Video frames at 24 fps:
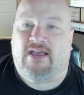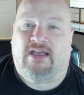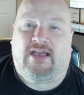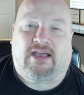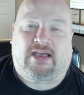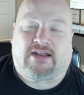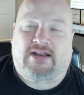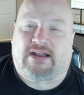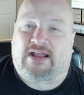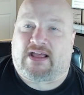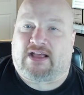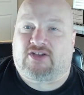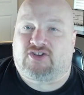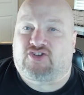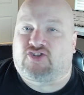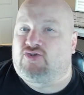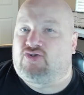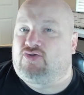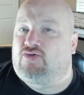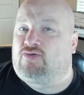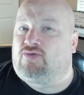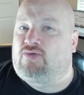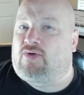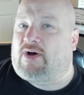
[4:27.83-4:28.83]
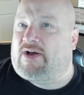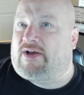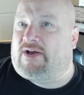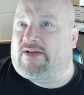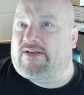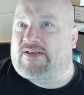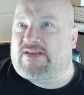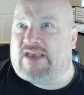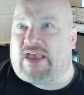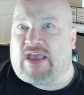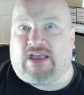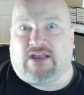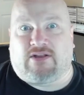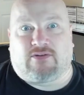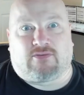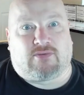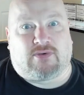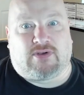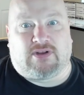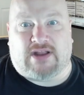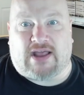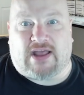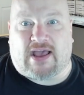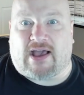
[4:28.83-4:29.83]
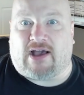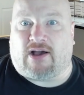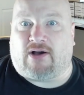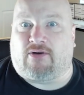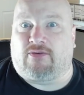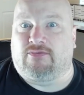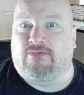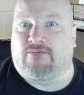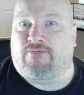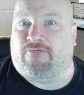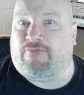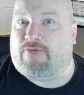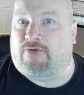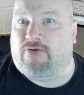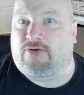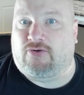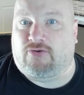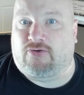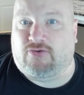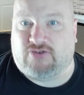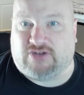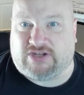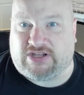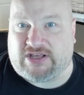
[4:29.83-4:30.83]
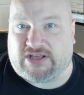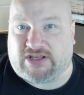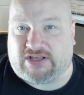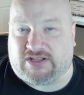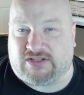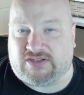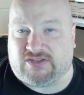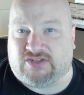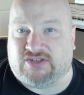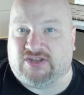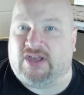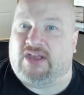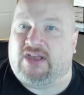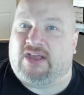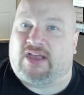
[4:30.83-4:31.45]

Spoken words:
and as you gain renown for your deeds,